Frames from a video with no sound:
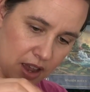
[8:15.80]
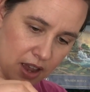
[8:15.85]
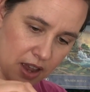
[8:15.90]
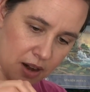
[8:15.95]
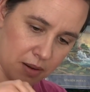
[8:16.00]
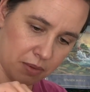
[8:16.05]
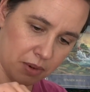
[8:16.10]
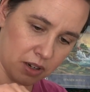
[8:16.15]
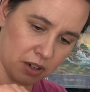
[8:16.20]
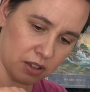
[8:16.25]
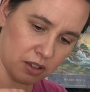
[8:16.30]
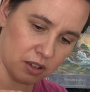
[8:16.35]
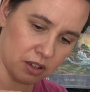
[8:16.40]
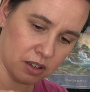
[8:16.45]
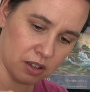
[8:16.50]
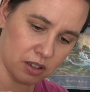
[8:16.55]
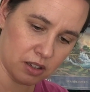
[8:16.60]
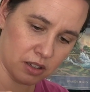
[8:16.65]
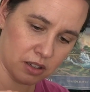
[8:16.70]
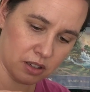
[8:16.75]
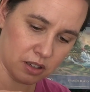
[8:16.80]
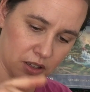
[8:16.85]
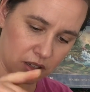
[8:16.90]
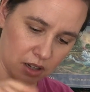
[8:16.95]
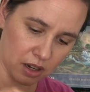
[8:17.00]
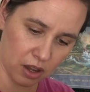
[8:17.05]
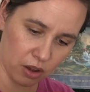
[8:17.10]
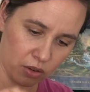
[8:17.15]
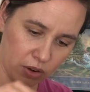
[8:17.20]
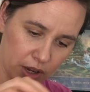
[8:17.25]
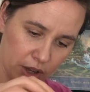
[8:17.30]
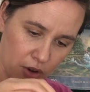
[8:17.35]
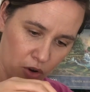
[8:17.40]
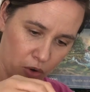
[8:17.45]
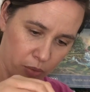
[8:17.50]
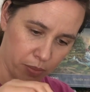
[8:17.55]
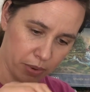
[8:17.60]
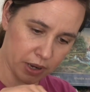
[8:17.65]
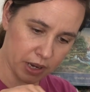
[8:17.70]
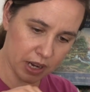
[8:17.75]
And I'm going to slowly
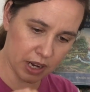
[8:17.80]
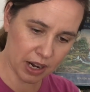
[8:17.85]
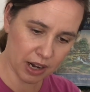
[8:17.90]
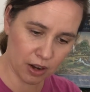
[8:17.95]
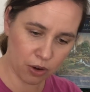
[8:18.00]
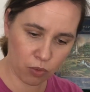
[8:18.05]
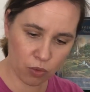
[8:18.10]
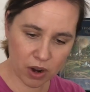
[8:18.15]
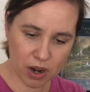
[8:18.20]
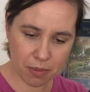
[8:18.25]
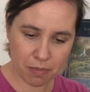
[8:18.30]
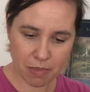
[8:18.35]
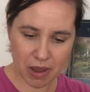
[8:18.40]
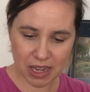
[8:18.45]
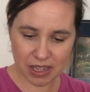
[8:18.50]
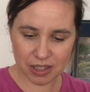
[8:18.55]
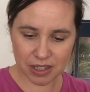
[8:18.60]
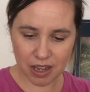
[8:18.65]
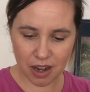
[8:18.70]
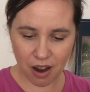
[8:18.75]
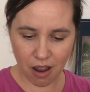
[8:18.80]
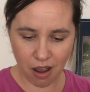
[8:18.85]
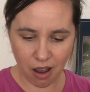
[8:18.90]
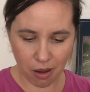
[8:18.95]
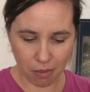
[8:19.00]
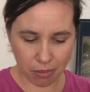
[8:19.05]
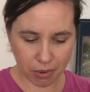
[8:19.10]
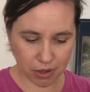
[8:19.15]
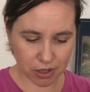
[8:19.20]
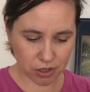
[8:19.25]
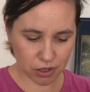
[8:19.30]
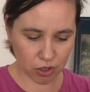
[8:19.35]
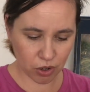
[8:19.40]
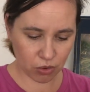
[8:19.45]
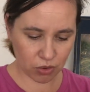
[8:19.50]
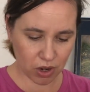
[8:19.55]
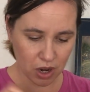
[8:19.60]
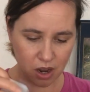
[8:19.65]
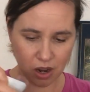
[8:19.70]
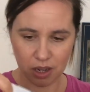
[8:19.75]
open it. I don't want to mess it up. It's so
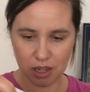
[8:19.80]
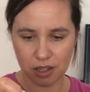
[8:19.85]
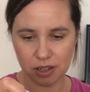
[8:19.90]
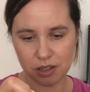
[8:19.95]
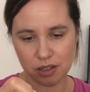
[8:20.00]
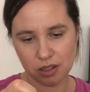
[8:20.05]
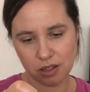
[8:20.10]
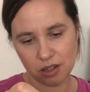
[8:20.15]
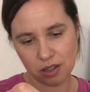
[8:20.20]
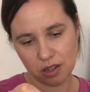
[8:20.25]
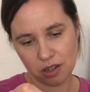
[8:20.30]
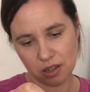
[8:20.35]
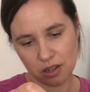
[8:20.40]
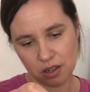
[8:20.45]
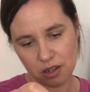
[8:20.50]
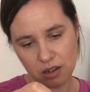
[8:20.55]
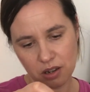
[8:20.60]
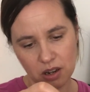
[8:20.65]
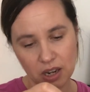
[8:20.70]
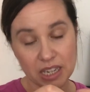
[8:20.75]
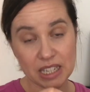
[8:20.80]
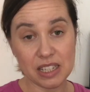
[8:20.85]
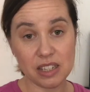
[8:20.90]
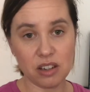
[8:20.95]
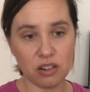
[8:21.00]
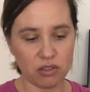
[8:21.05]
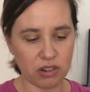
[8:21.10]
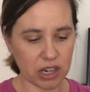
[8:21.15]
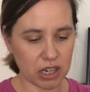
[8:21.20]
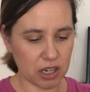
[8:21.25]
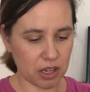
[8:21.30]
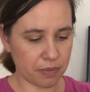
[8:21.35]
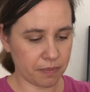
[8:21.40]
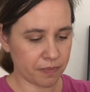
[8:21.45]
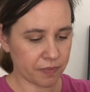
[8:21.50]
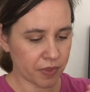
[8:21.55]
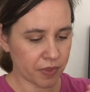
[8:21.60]
nice. I did already.